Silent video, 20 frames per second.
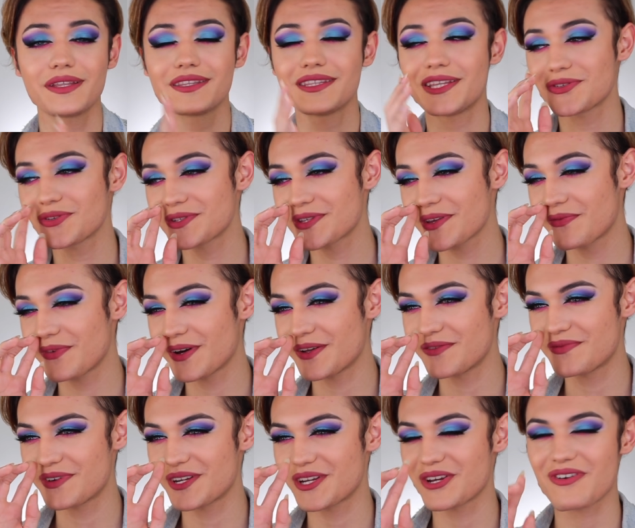This was a
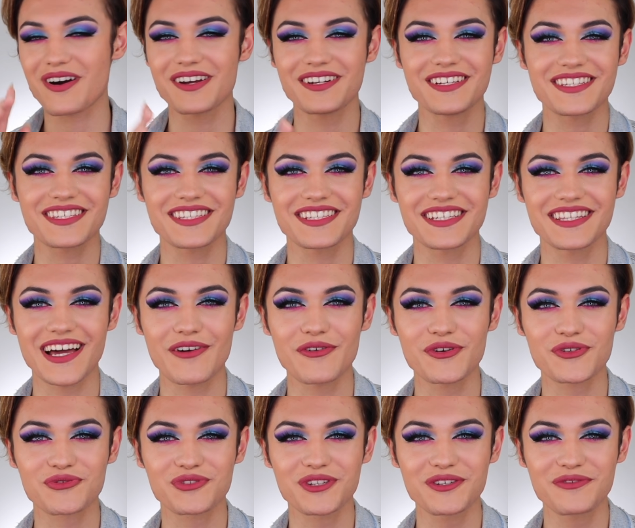fun video, honestly. That
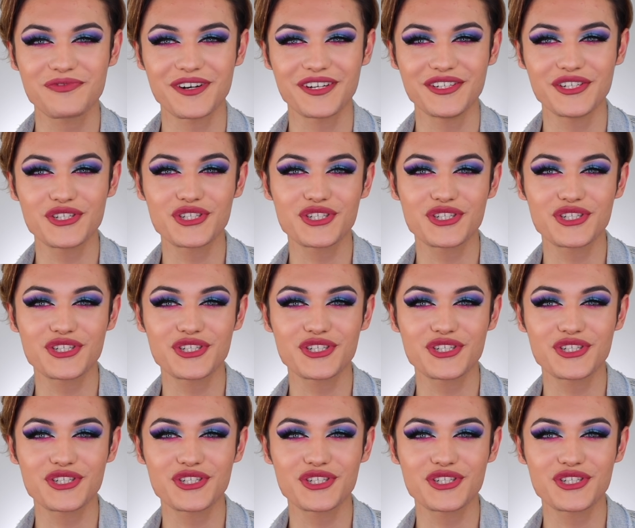was really fun to